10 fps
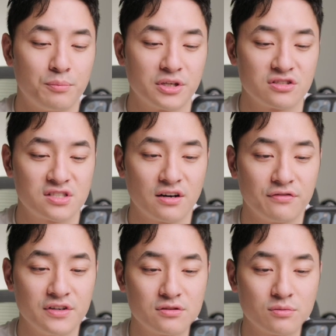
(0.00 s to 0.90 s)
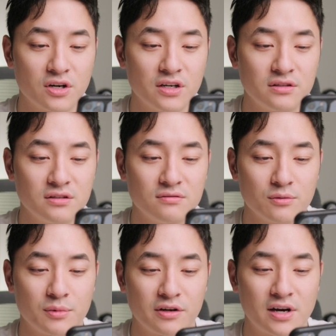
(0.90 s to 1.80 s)
bunch of selfies where I did
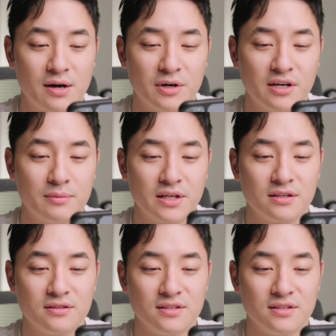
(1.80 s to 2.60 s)
with my grandma and like